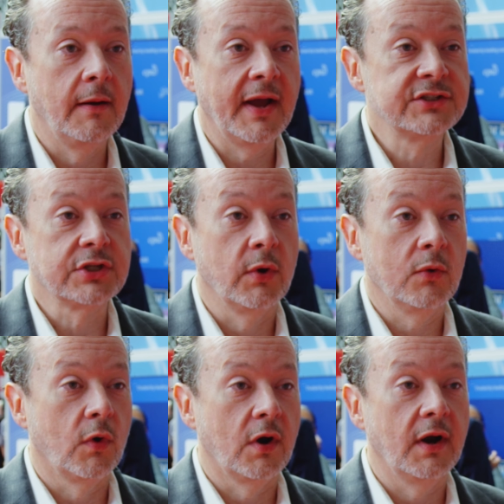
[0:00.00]
as though it
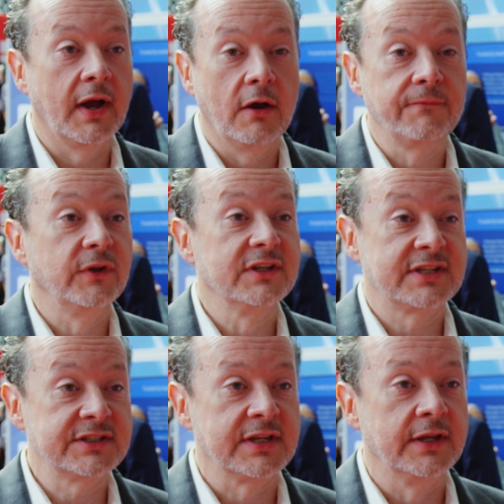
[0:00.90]
were a helpful
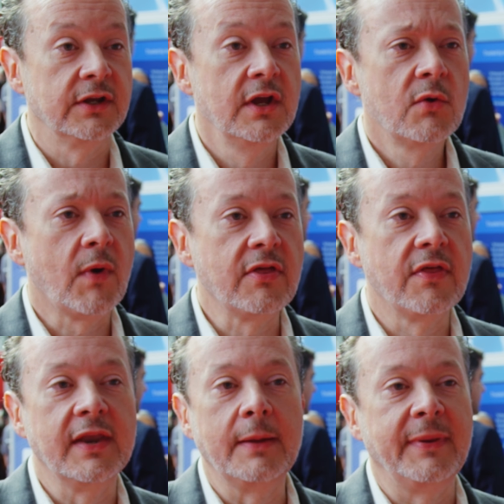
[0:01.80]
assistant, rather
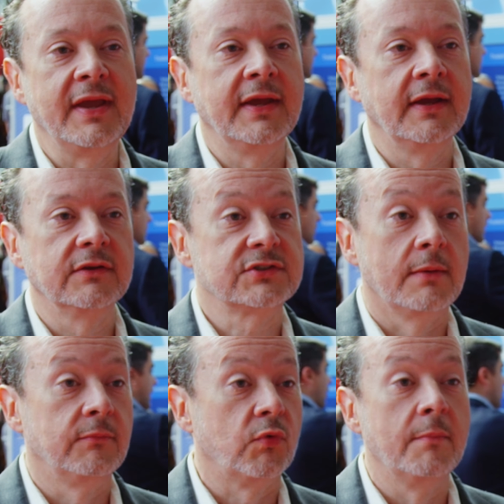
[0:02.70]
than it being
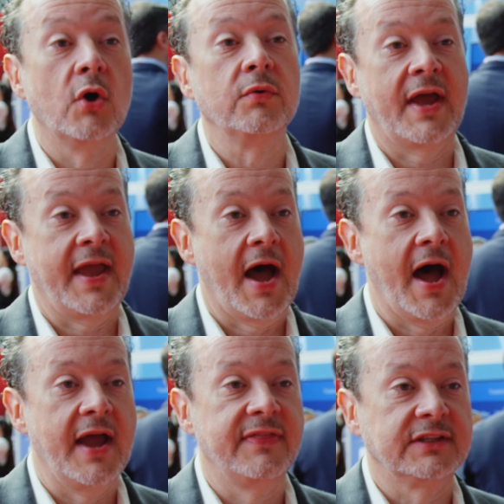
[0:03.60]
some remote
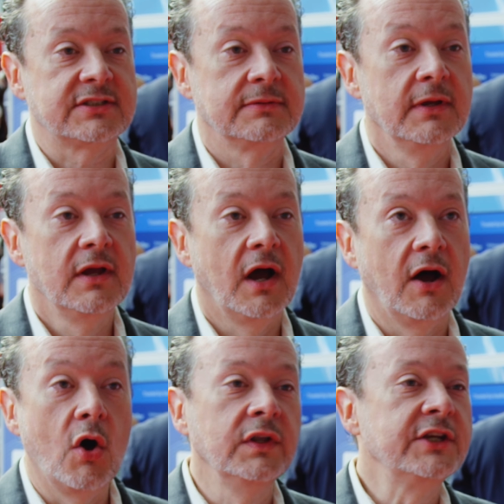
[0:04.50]
AI that's
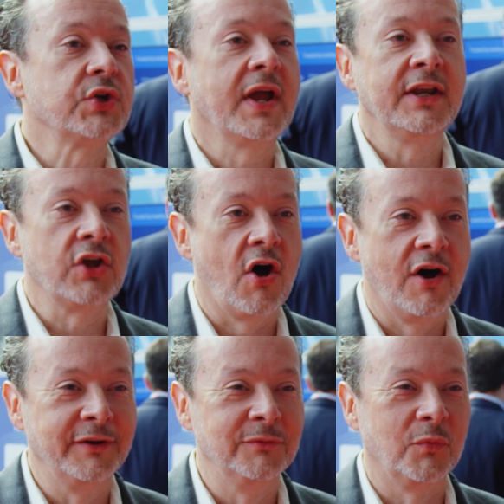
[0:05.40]
only trained
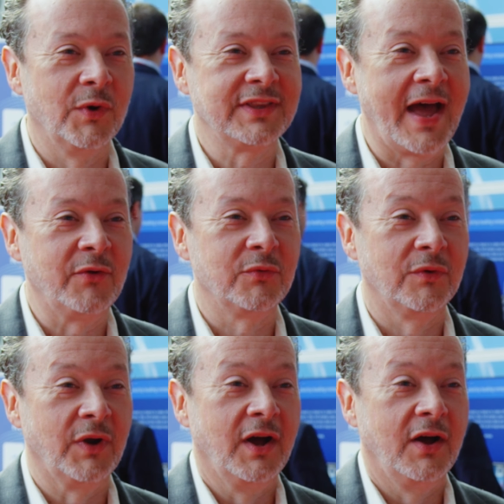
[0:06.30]
on what that
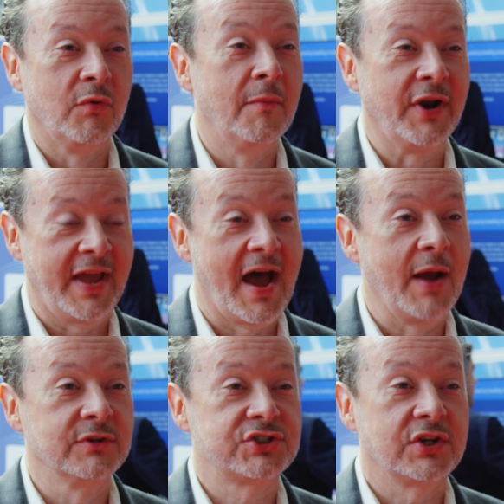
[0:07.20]
remote AI
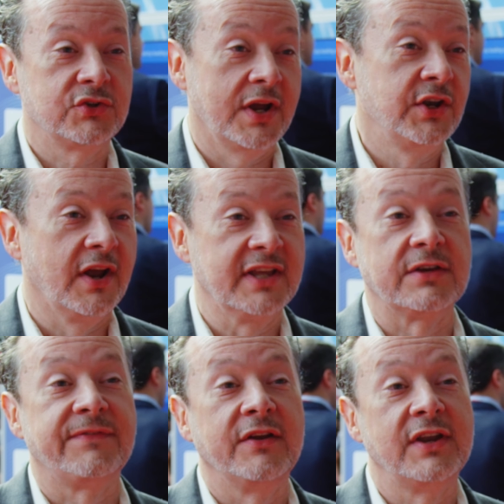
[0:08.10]
was trained on as
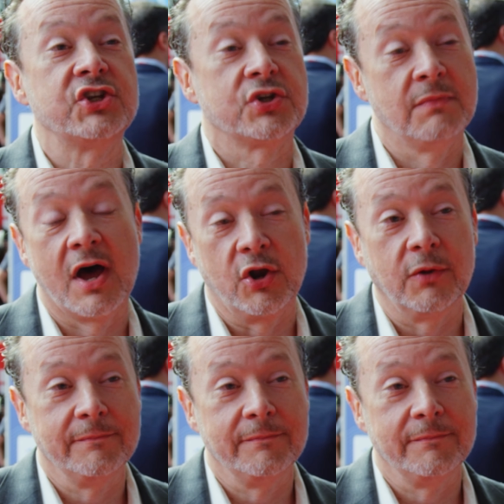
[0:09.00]
a foundation model.